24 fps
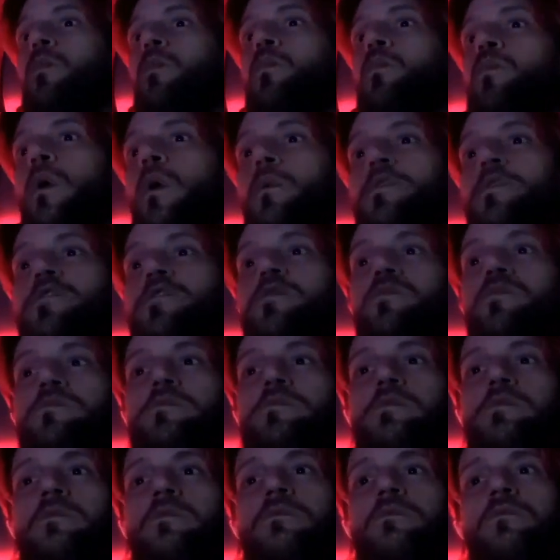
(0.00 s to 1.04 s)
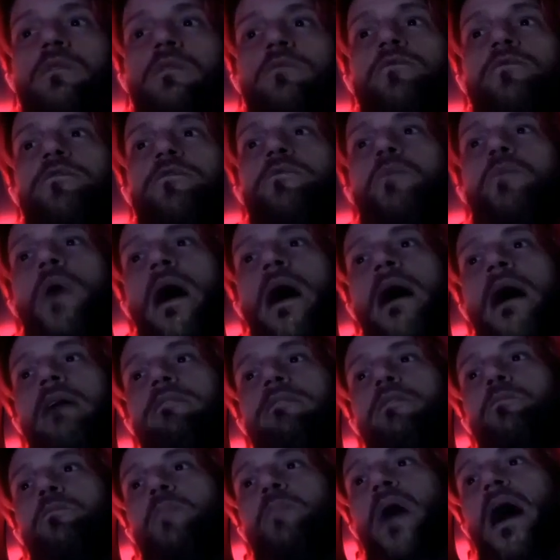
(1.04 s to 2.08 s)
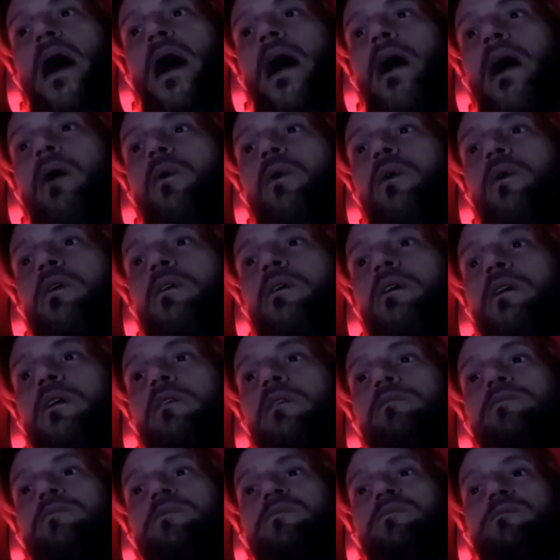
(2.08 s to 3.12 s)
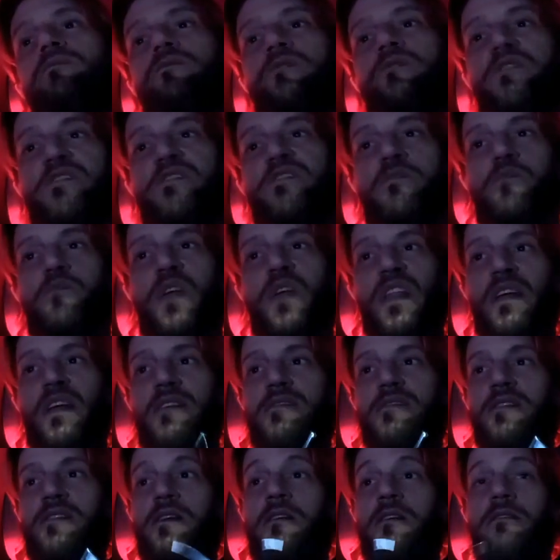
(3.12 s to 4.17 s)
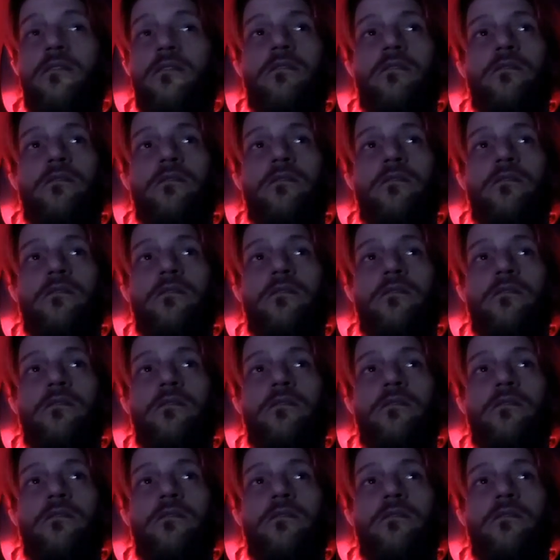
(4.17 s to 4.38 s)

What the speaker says: What would you do if you had the power of invisibility?